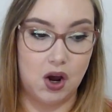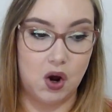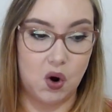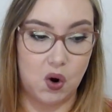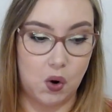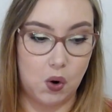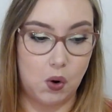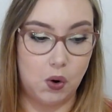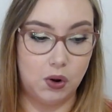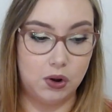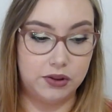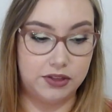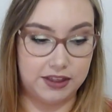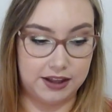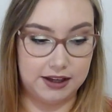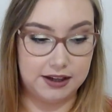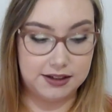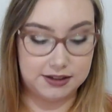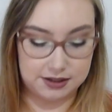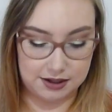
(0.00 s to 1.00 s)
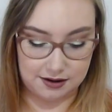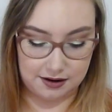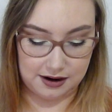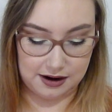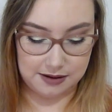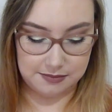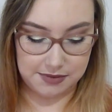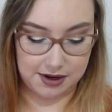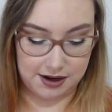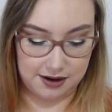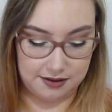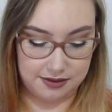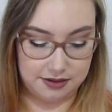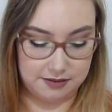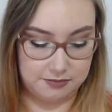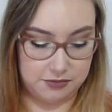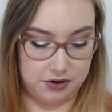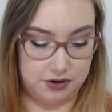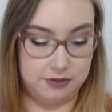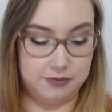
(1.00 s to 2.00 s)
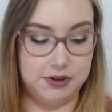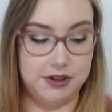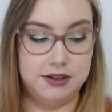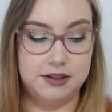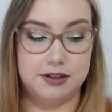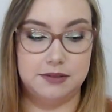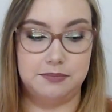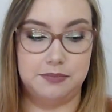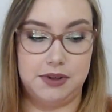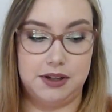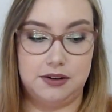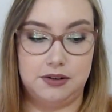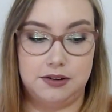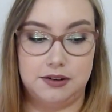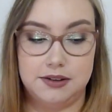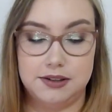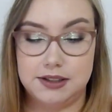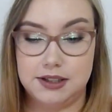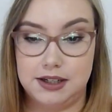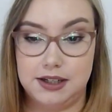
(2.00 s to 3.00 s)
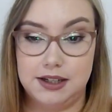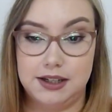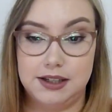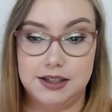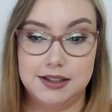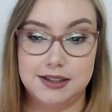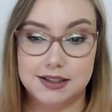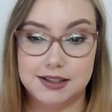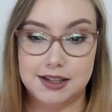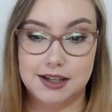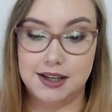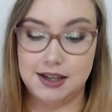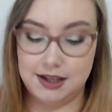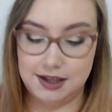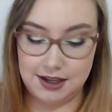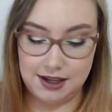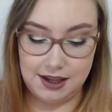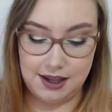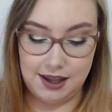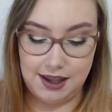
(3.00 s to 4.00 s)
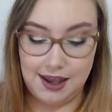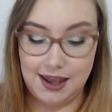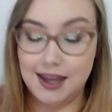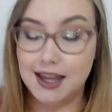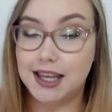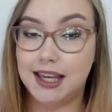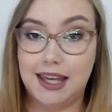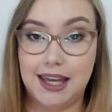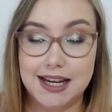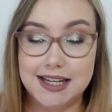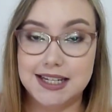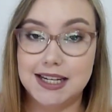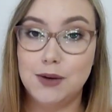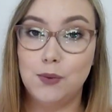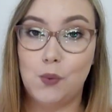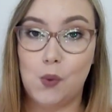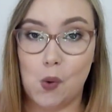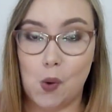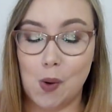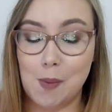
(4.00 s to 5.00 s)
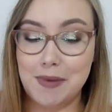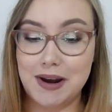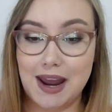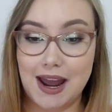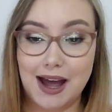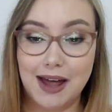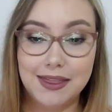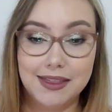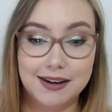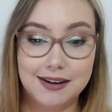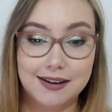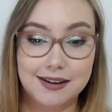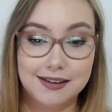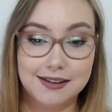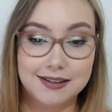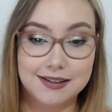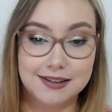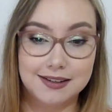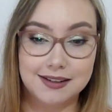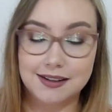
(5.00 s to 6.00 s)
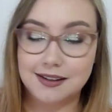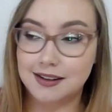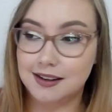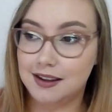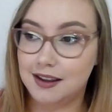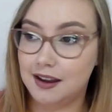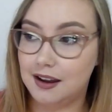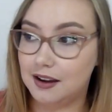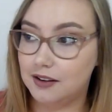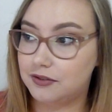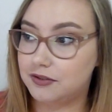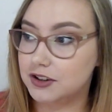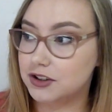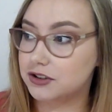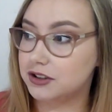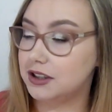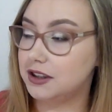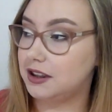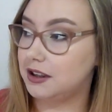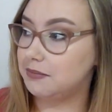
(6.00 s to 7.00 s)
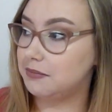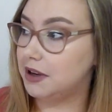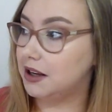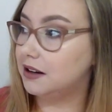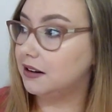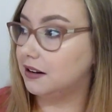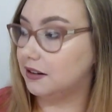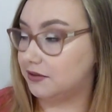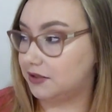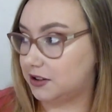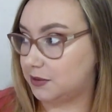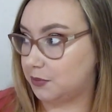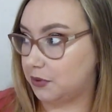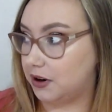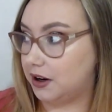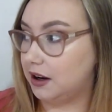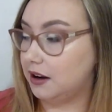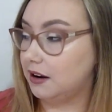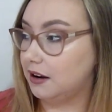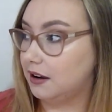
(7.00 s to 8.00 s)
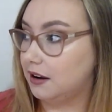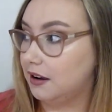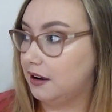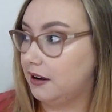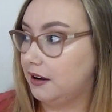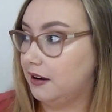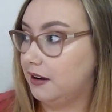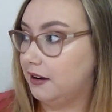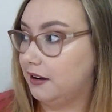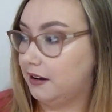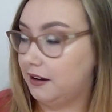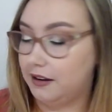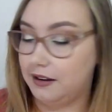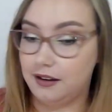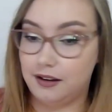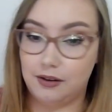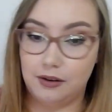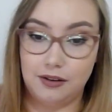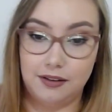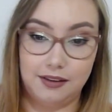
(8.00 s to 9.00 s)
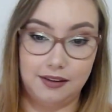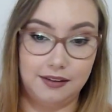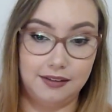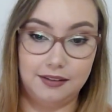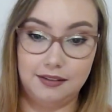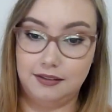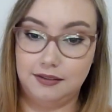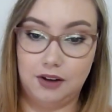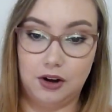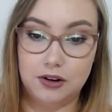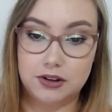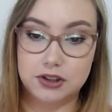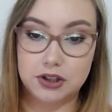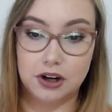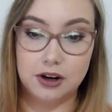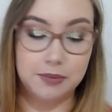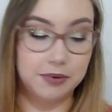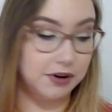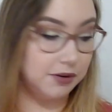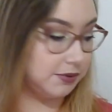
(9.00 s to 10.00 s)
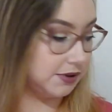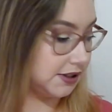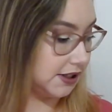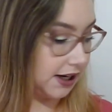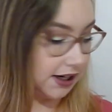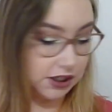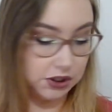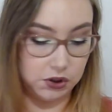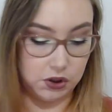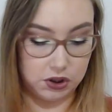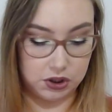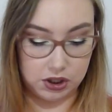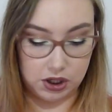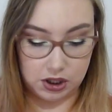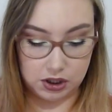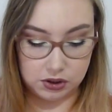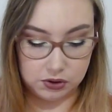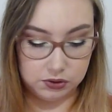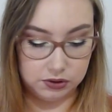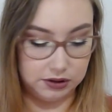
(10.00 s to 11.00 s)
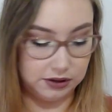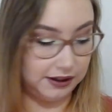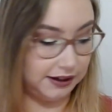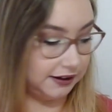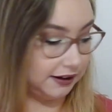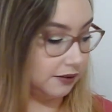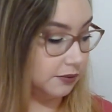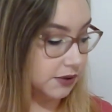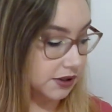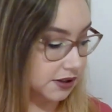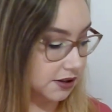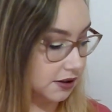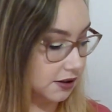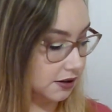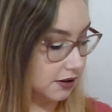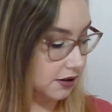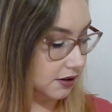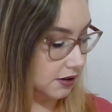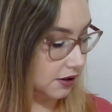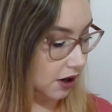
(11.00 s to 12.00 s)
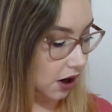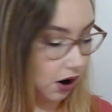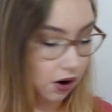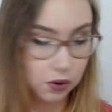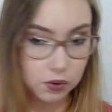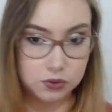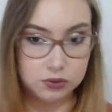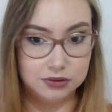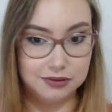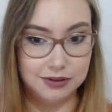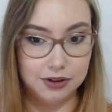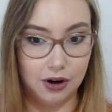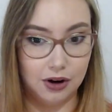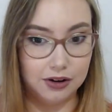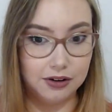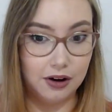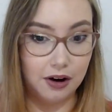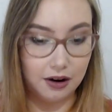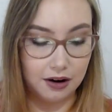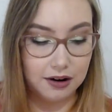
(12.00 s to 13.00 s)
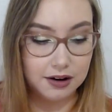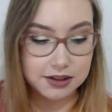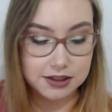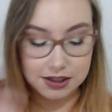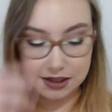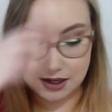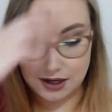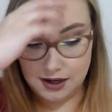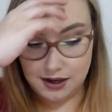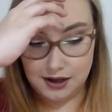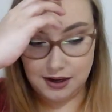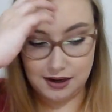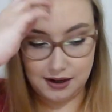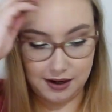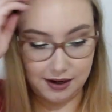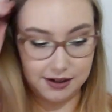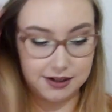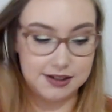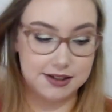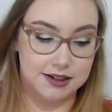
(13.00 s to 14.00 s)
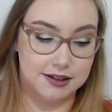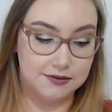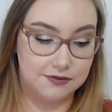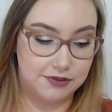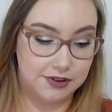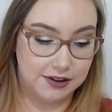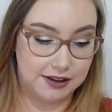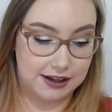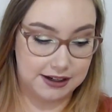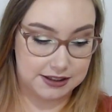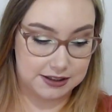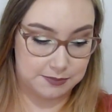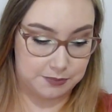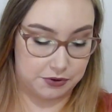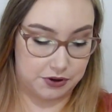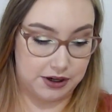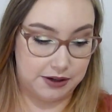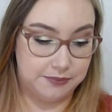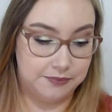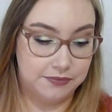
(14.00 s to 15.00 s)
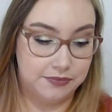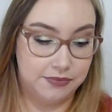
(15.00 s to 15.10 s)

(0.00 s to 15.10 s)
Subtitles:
all the time at the moment because it is getting warm now that it is officially the middle of spring. October it was like not cold, like it was cold, not hot, and it didn't feel like spring.